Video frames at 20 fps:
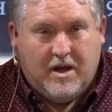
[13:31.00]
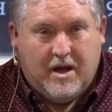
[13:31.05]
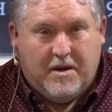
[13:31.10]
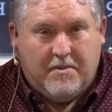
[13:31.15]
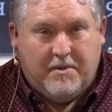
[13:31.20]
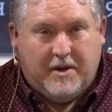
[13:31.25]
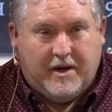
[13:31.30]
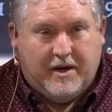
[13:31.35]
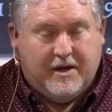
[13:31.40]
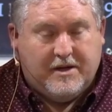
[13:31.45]
I
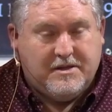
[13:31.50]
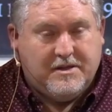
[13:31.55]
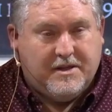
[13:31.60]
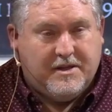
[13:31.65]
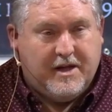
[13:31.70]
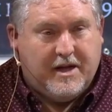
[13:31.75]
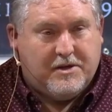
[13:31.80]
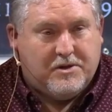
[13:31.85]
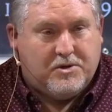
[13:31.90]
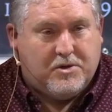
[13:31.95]
mean,
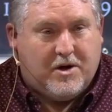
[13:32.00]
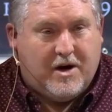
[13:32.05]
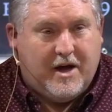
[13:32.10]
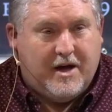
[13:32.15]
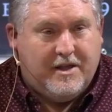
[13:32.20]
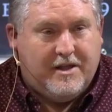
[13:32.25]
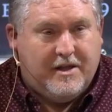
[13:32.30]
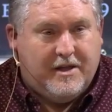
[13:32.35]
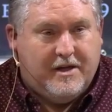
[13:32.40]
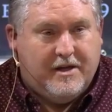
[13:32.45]
isn't that
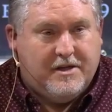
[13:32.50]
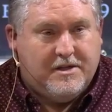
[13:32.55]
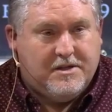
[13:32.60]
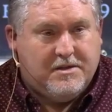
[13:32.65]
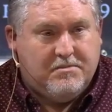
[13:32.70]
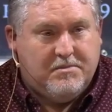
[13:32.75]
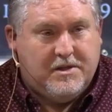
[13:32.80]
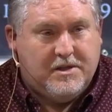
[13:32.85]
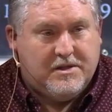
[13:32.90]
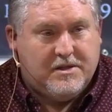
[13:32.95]

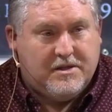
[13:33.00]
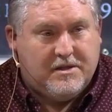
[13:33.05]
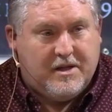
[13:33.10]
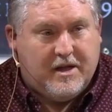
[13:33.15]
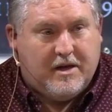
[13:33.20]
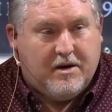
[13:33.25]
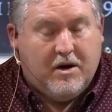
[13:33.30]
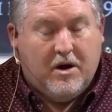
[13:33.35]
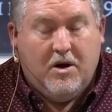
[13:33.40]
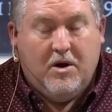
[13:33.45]
tritheism? Isn't
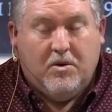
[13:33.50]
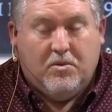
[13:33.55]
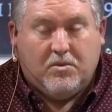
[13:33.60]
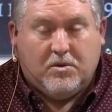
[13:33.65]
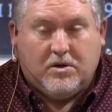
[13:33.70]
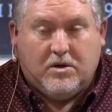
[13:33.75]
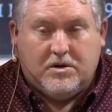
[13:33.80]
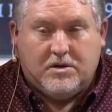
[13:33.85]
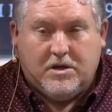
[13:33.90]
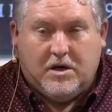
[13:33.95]
that.
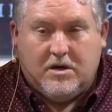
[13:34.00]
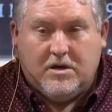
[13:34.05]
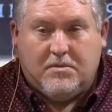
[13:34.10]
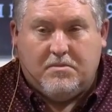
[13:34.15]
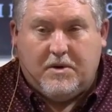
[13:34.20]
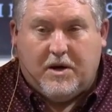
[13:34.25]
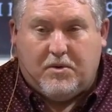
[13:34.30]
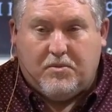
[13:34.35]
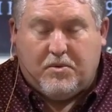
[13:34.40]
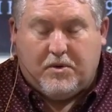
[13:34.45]
We're going to talk
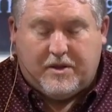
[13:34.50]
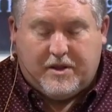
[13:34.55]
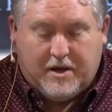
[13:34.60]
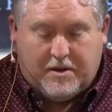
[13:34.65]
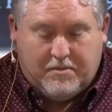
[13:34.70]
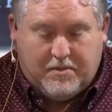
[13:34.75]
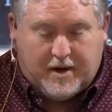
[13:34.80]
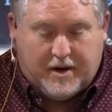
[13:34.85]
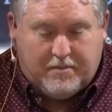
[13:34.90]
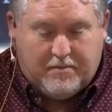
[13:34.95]
about what
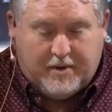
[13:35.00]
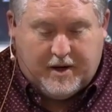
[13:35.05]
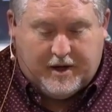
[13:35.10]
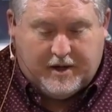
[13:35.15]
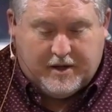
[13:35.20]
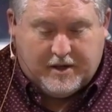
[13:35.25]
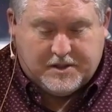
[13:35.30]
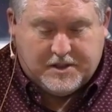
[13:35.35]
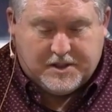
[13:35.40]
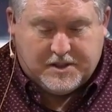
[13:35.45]
that might mean
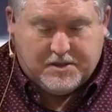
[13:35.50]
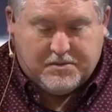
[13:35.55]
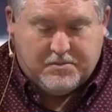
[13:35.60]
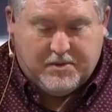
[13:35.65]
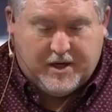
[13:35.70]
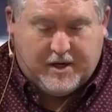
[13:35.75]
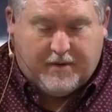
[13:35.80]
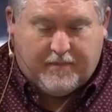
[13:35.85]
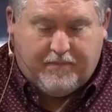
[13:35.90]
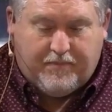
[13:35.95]
in just a
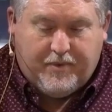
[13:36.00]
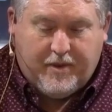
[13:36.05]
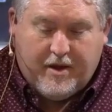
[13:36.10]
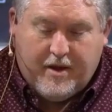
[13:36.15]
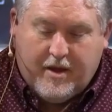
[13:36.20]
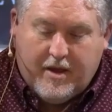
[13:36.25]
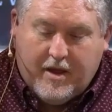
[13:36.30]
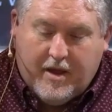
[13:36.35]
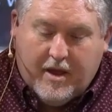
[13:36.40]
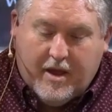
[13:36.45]
minute.
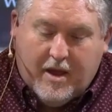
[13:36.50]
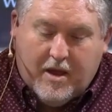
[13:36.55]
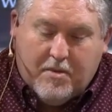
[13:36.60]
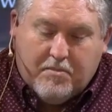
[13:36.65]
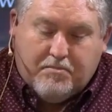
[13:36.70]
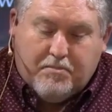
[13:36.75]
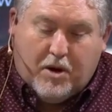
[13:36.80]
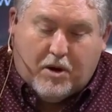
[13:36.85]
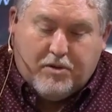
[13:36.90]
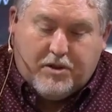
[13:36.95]

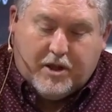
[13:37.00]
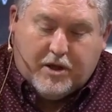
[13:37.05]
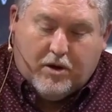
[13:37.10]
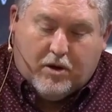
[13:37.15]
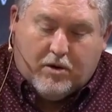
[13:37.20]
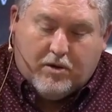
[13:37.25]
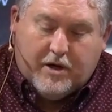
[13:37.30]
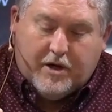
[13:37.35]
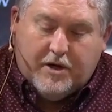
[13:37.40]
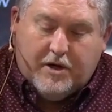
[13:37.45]
Both the
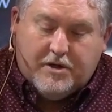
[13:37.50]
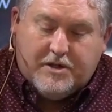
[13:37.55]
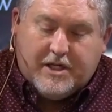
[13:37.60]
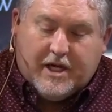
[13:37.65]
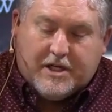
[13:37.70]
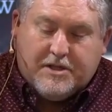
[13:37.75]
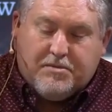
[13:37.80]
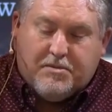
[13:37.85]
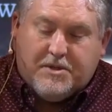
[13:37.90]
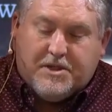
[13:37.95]
Old and New
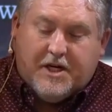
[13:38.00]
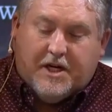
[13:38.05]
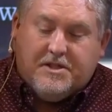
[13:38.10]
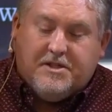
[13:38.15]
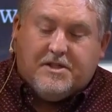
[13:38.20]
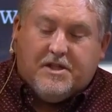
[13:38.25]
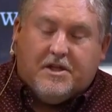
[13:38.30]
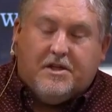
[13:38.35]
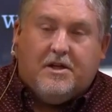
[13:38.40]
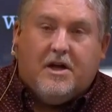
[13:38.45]
Testament
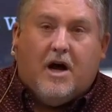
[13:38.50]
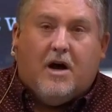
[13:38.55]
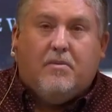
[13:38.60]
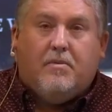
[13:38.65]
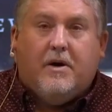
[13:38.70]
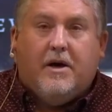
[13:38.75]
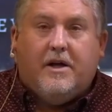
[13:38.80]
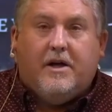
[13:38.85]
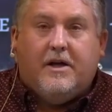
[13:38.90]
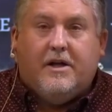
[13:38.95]
teach that
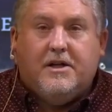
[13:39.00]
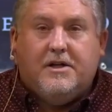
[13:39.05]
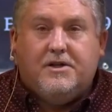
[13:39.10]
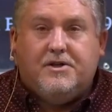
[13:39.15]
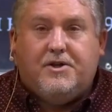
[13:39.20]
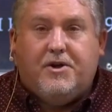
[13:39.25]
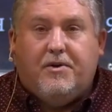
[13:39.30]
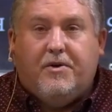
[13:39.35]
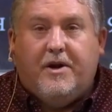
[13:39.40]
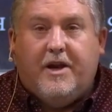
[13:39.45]
Yahweh
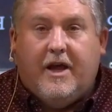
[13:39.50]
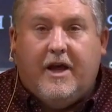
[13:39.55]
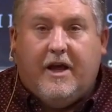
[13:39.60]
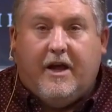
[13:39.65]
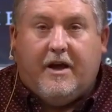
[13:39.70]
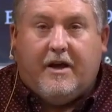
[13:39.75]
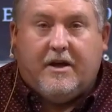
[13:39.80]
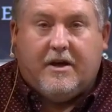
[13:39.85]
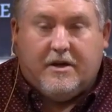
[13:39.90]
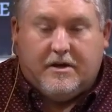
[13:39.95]
is
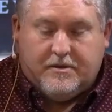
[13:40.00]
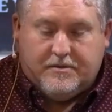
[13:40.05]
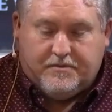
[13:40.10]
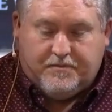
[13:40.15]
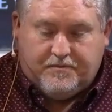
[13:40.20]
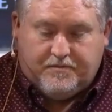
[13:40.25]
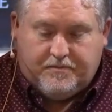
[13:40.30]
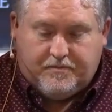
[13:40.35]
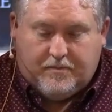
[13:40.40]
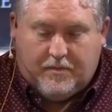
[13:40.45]
unique,
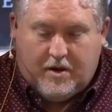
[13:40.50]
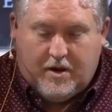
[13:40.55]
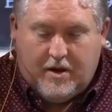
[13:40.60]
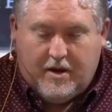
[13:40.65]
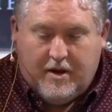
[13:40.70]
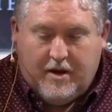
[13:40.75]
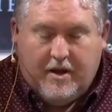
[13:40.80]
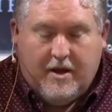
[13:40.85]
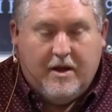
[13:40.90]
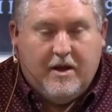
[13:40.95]

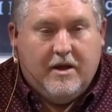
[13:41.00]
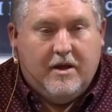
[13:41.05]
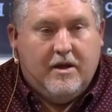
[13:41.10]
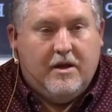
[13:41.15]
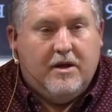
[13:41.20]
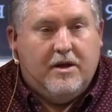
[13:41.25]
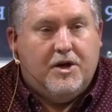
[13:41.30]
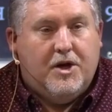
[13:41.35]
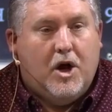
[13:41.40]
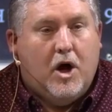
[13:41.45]

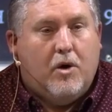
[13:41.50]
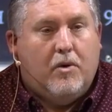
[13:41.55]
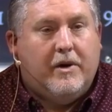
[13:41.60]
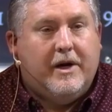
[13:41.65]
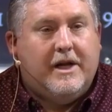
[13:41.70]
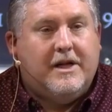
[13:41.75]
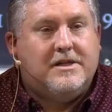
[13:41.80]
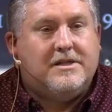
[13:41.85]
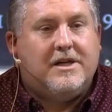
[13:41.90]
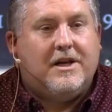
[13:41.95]
no
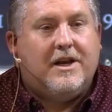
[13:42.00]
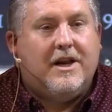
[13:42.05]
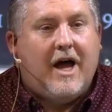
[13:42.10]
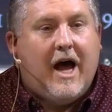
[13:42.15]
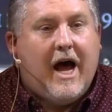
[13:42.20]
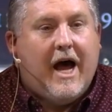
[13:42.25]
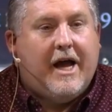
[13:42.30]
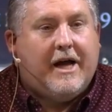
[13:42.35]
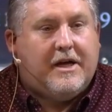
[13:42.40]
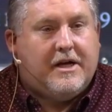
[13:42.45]
one is
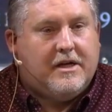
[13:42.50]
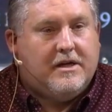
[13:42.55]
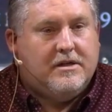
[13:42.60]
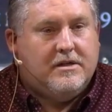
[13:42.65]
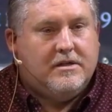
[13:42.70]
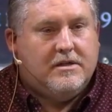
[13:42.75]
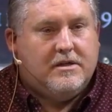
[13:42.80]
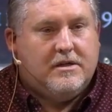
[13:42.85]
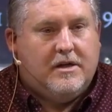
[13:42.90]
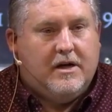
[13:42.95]
like
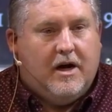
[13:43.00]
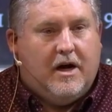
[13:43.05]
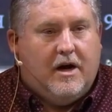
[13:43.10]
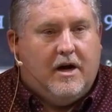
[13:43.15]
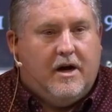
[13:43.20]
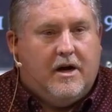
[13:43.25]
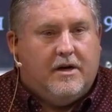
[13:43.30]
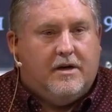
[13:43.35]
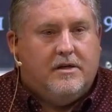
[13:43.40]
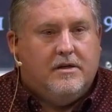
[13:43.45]

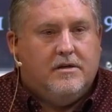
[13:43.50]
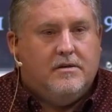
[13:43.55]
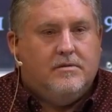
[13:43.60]
God.